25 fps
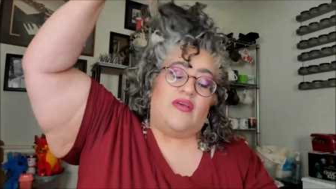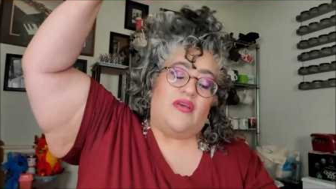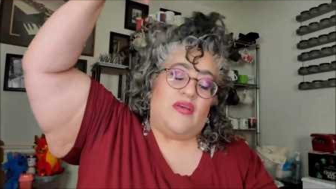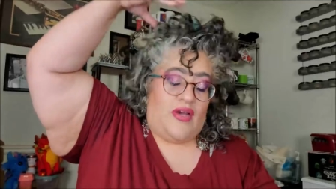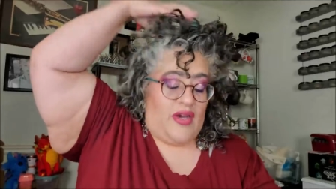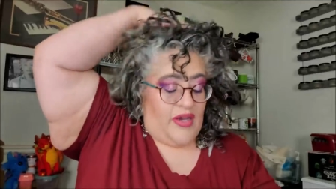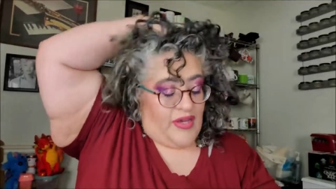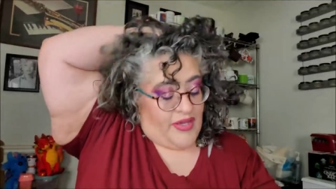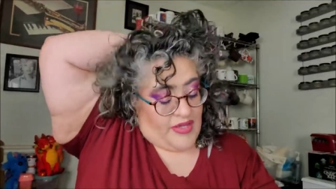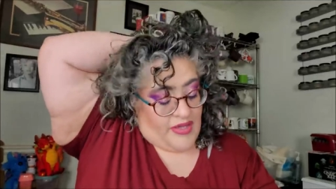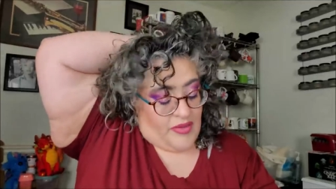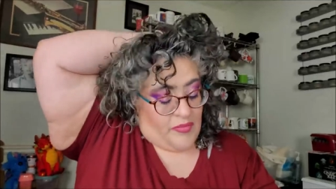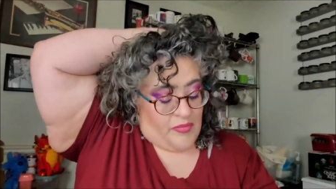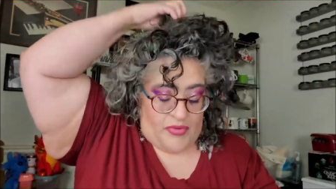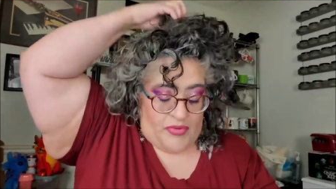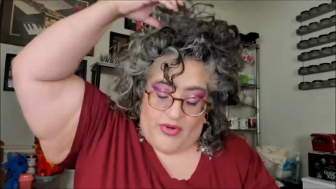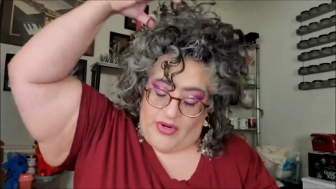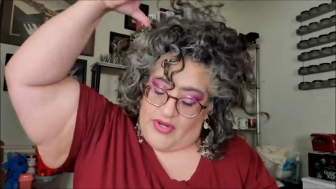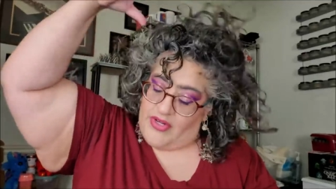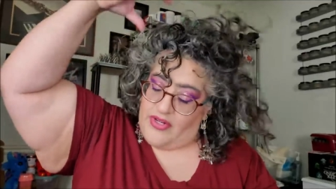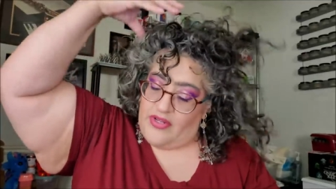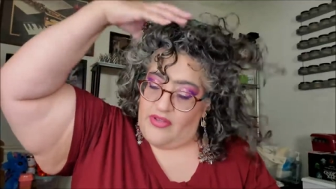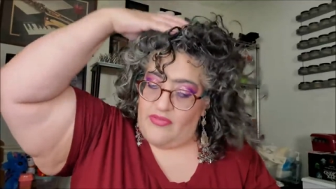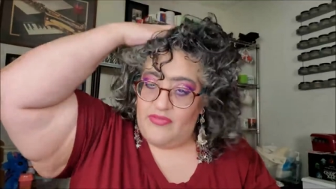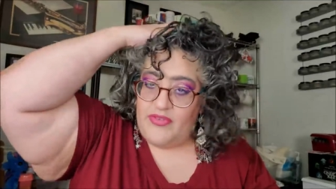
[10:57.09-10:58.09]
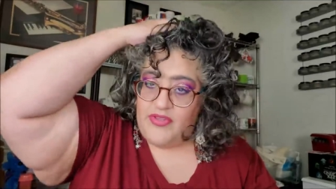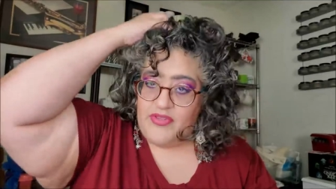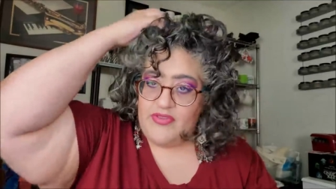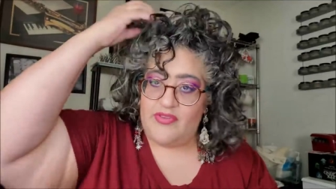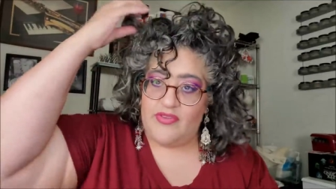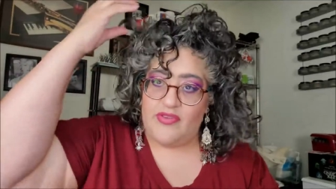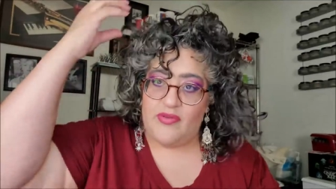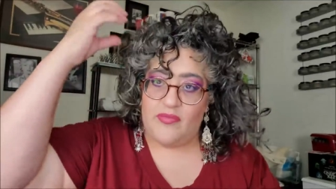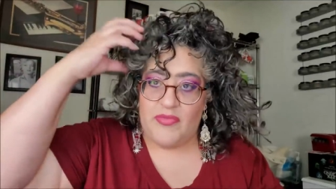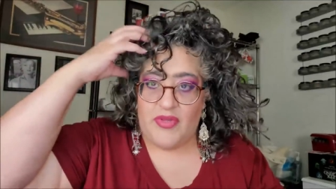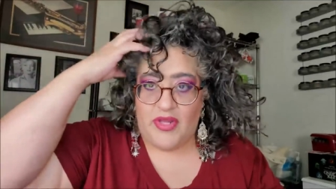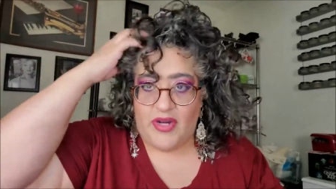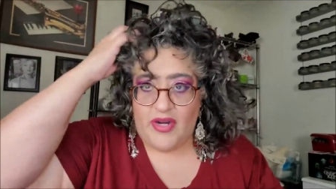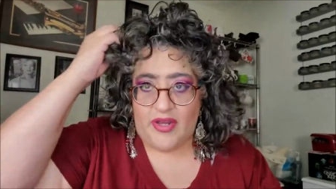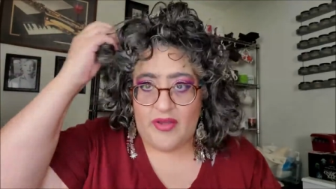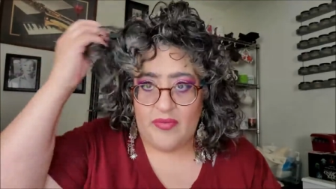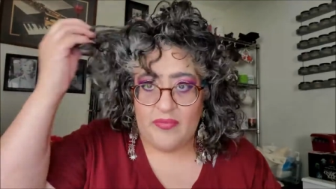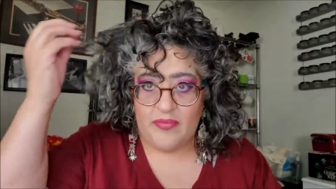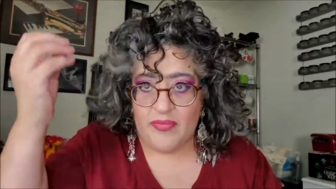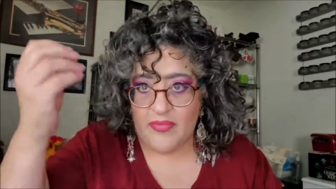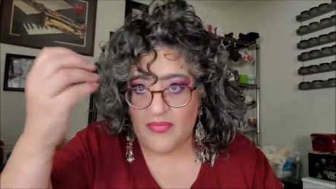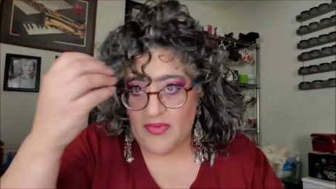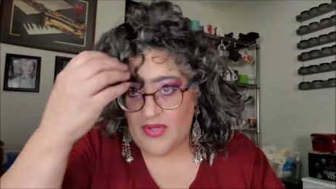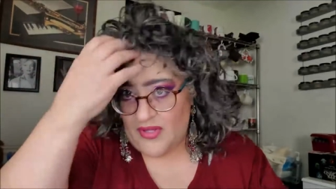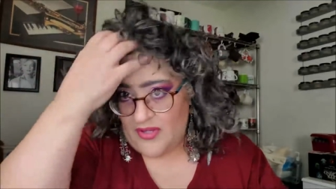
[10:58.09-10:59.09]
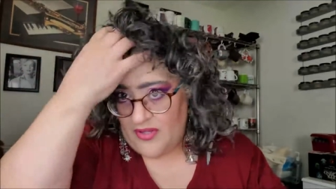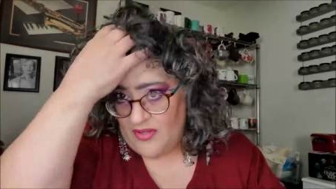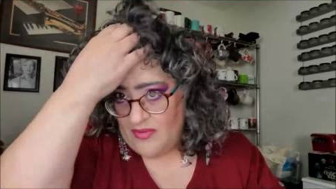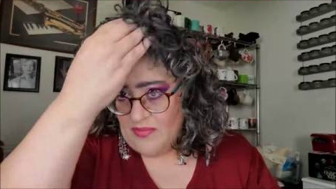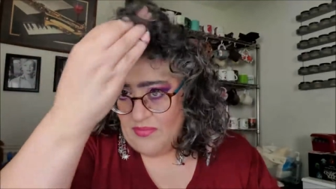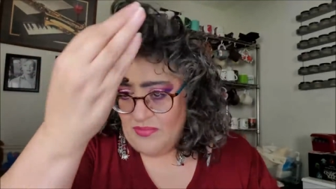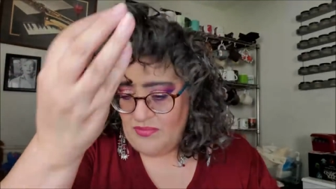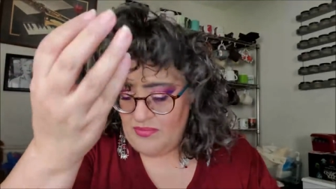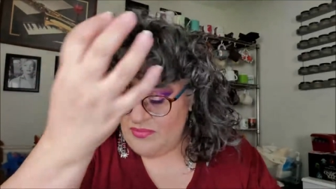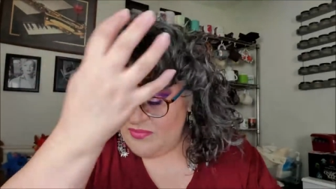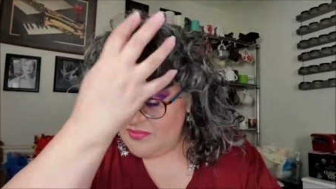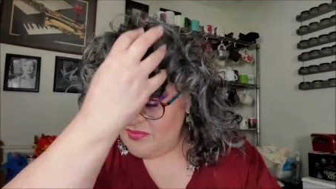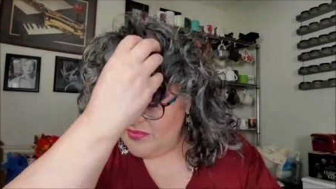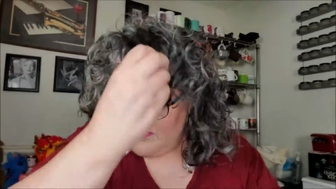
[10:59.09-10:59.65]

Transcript: I am trying to convince them that I'm, um,